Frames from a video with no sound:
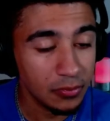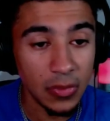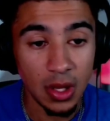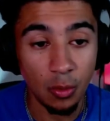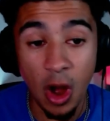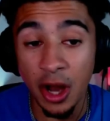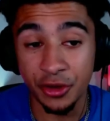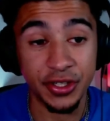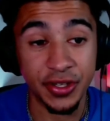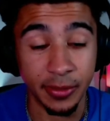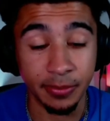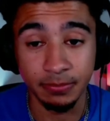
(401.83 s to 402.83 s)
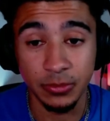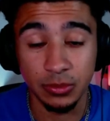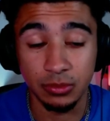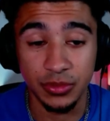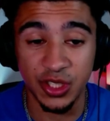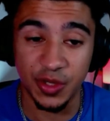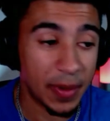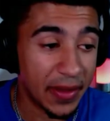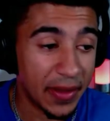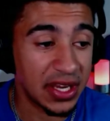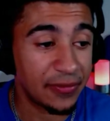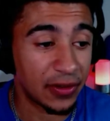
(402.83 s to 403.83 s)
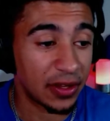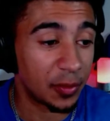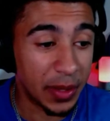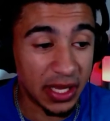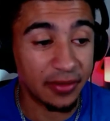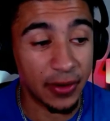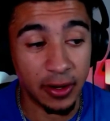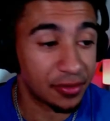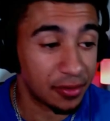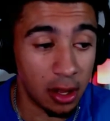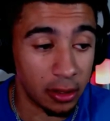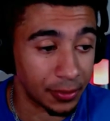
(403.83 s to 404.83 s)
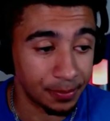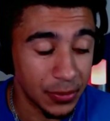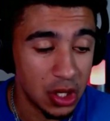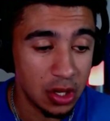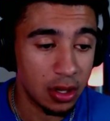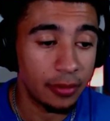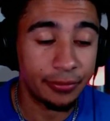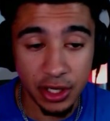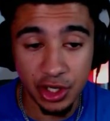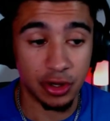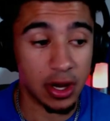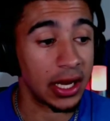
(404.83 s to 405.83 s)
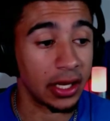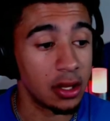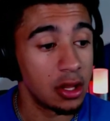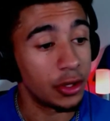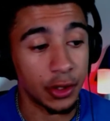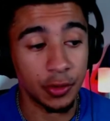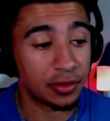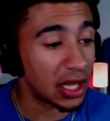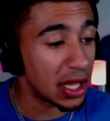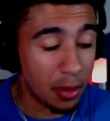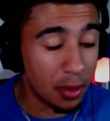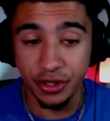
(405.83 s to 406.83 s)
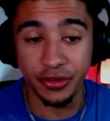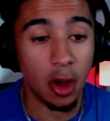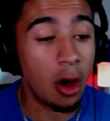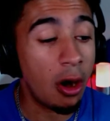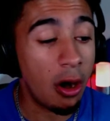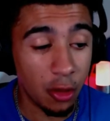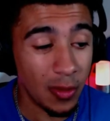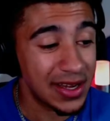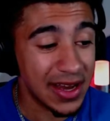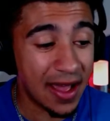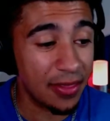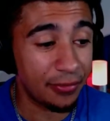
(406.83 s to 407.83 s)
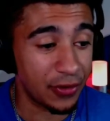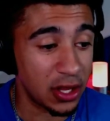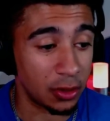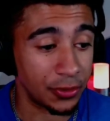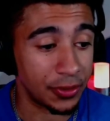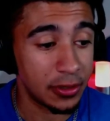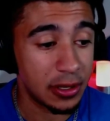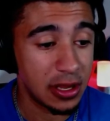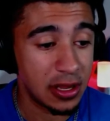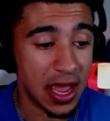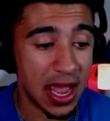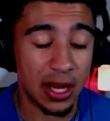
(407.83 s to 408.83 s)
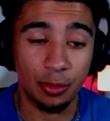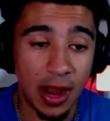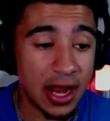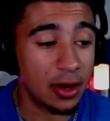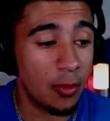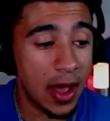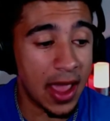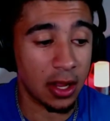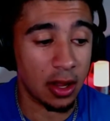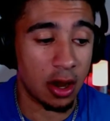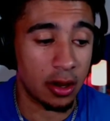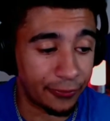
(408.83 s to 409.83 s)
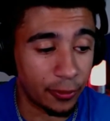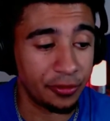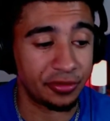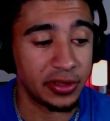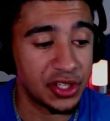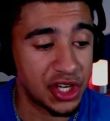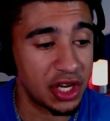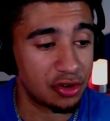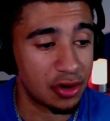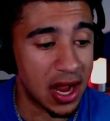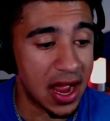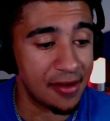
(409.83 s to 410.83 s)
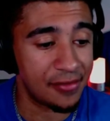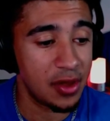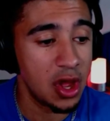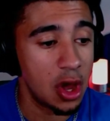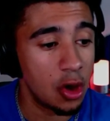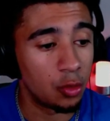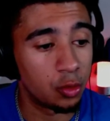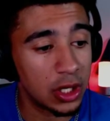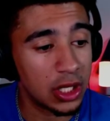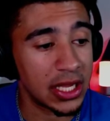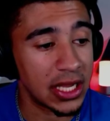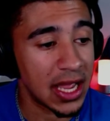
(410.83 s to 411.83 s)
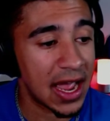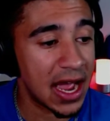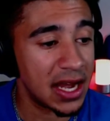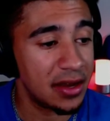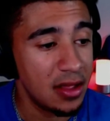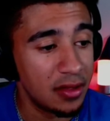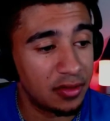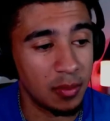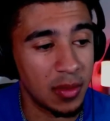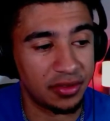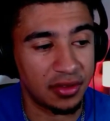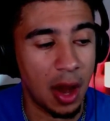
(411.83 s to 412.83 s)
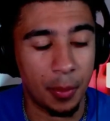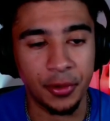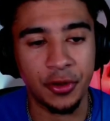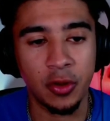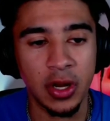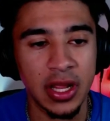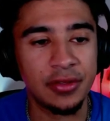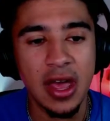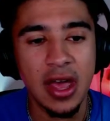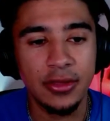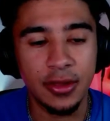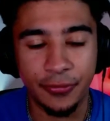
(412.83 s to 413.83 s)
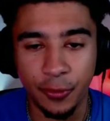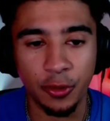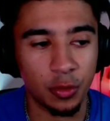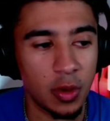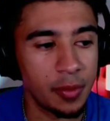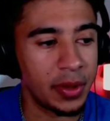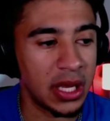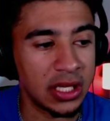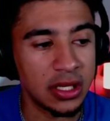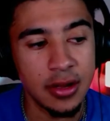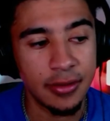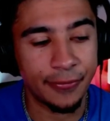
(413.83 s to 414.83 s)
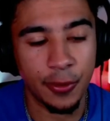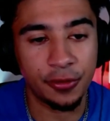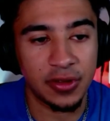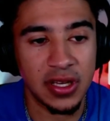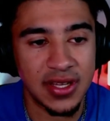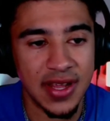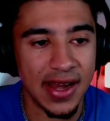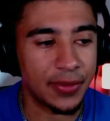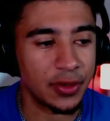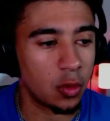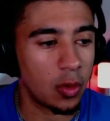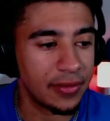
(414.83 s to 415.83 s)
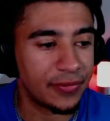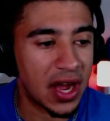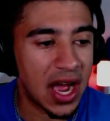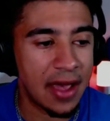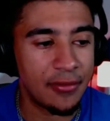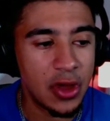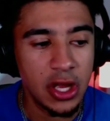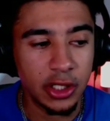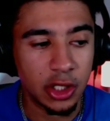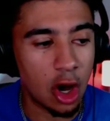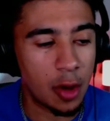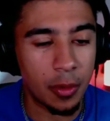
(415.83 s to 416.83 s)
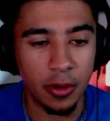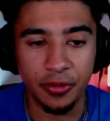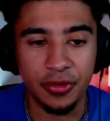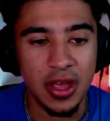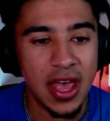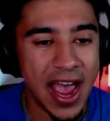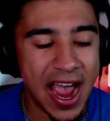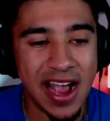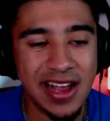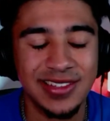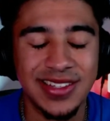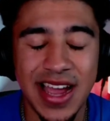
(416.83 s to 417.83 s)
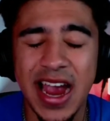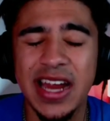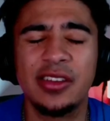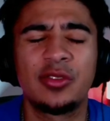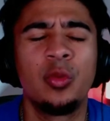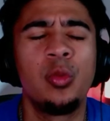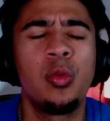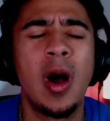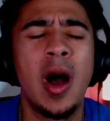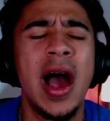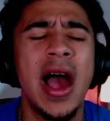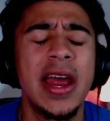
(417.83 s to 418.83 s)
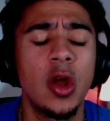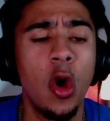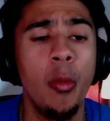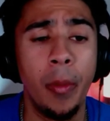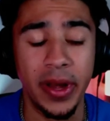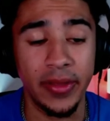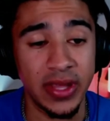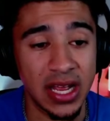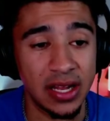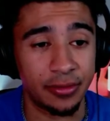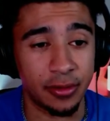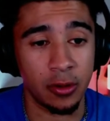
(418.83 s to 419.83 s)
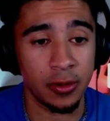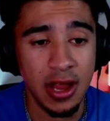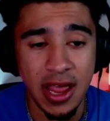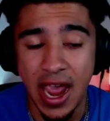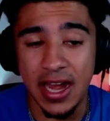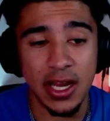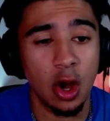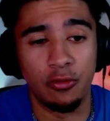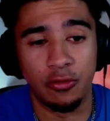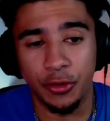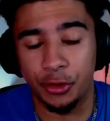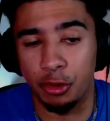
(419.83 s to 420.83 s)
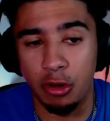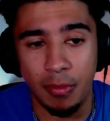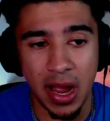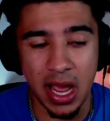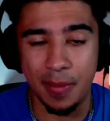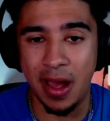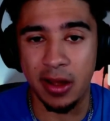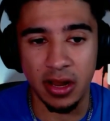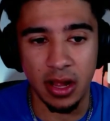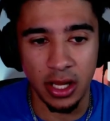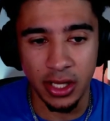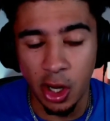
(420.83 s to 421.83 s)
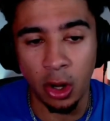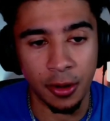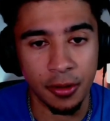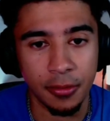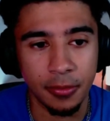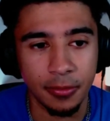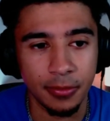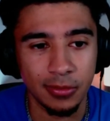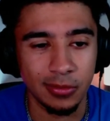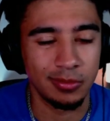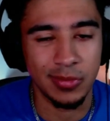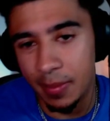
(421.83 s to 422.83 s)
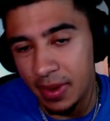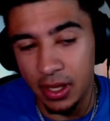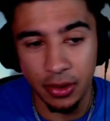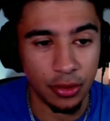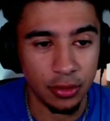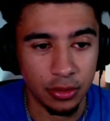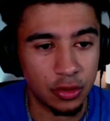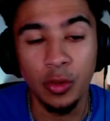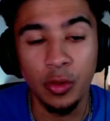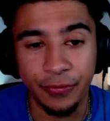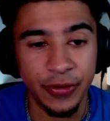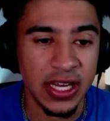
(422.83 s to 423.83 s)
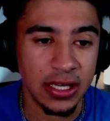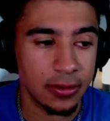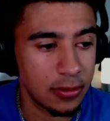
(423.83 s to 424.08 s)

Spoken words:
Washington, despite the defense being very solid. Frustrating. UCLA marches all the way down the field. And right away, our first legit drive really had some missed opportunities. The first one being 1st and 10 at the 25. Garbers has Titus wide open in the end zone, and he overthrew him by about a yard, maybe 2 feet.